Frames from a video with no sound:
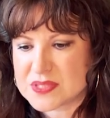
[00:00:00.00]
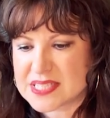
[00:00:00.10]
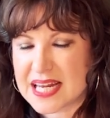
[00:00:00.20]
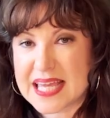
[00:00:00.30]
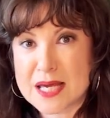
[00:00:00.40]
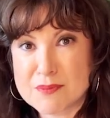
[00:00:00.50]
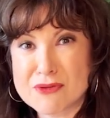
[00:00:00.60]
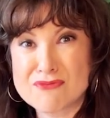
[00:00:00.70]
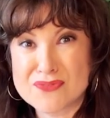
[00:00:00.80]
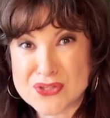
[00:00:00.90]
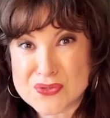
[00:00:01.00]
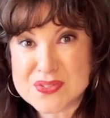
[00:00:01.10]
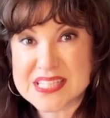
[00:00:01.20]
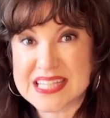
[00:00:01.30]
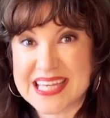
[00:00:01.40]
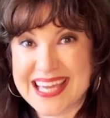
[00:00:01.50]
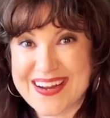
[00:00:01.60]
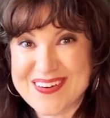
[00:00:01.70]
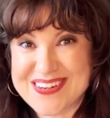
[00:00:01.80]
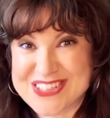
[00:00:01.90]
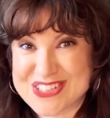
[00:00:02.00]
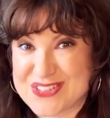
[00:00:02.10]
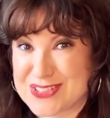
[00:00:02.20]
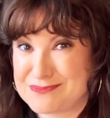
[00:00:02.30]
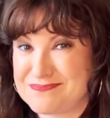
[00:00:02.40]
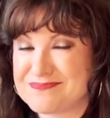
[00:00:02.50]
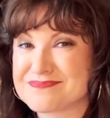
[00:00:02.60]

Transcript: was that I kept confusing the characters,